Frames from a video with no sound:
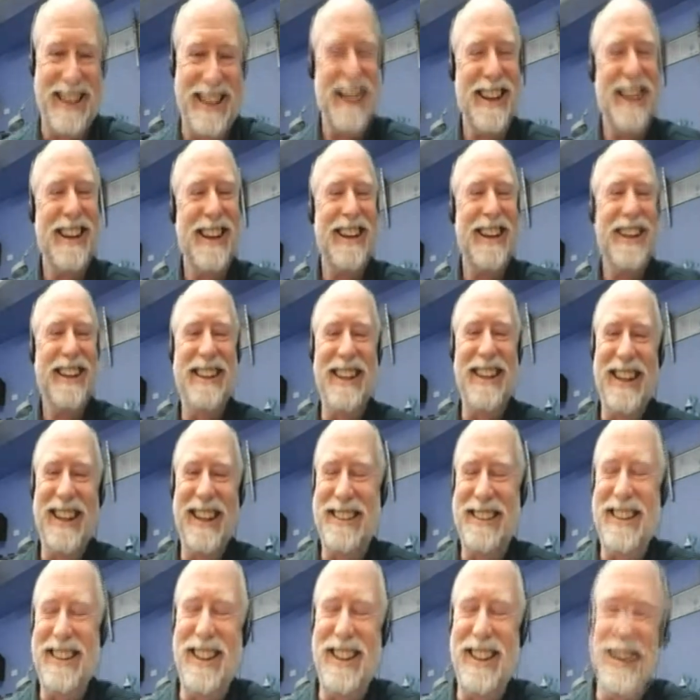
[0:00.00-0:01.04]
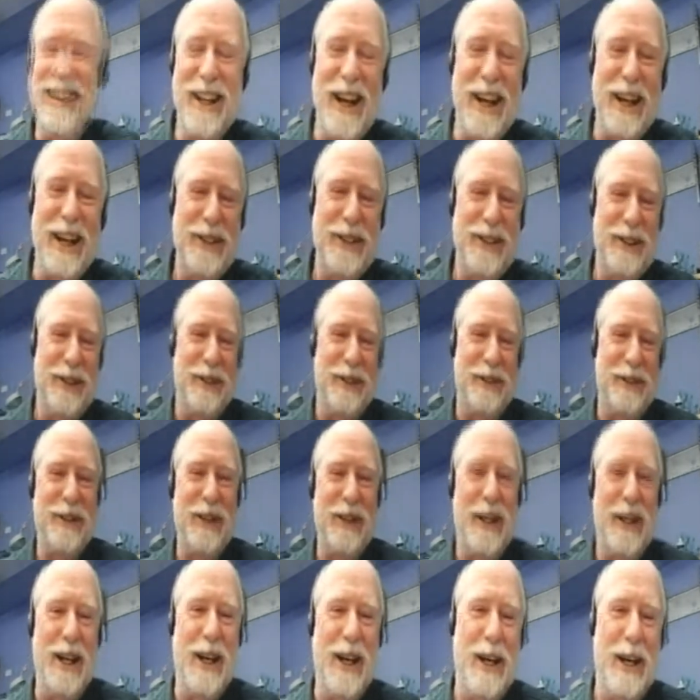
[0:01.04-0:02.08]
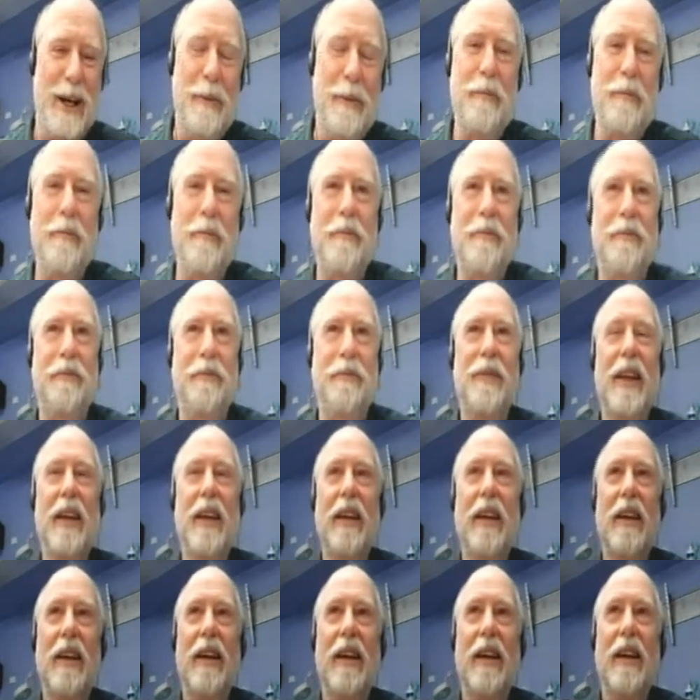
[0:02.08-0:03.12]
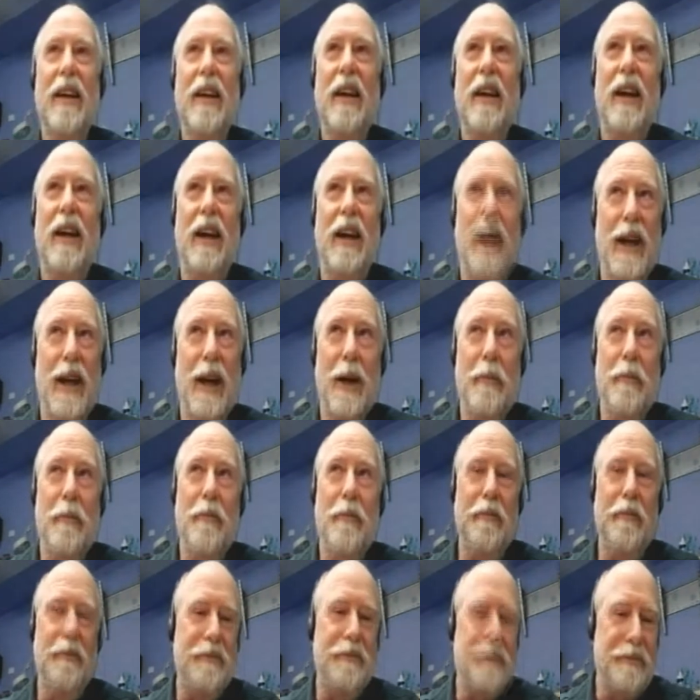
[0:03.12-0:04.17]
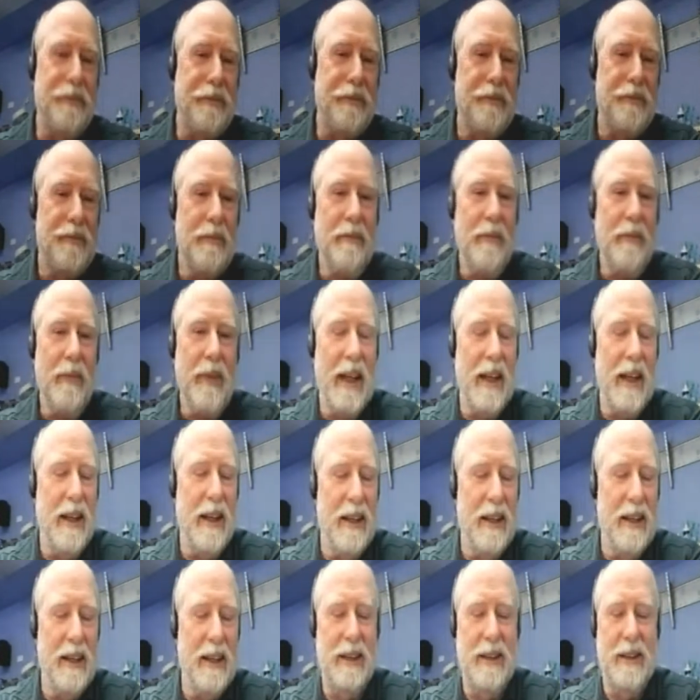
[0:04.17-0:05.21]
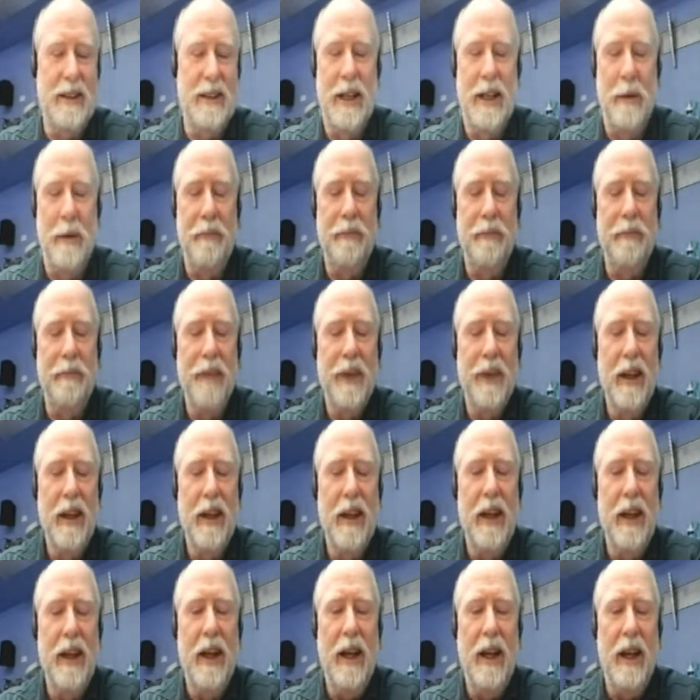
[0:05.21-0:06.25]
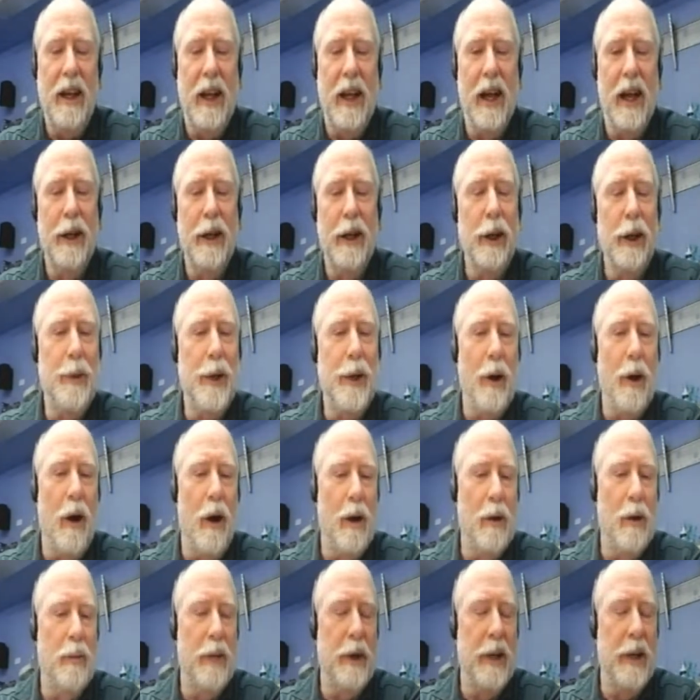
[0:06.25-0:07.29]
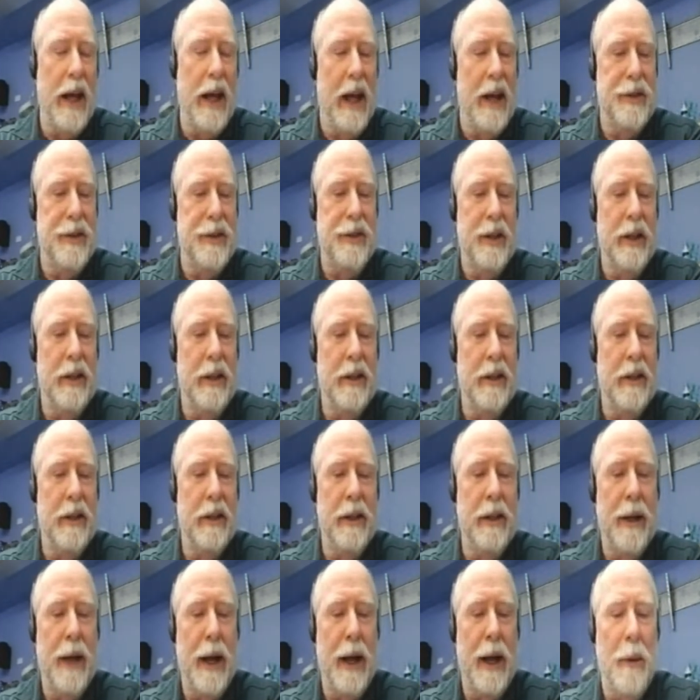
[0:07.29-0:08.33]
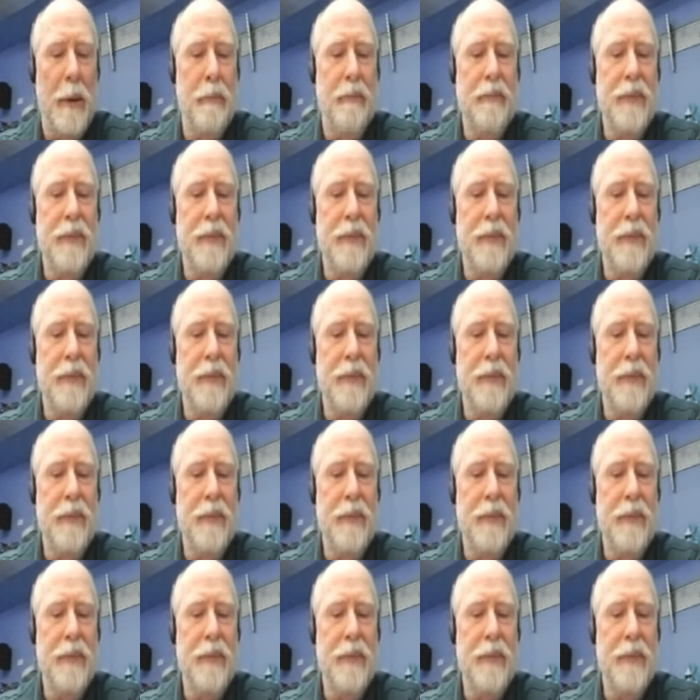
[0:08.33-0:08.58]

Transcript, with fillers: yes, I'd like to. Um, um, it, um, yeah, a little bit awkward, as in um,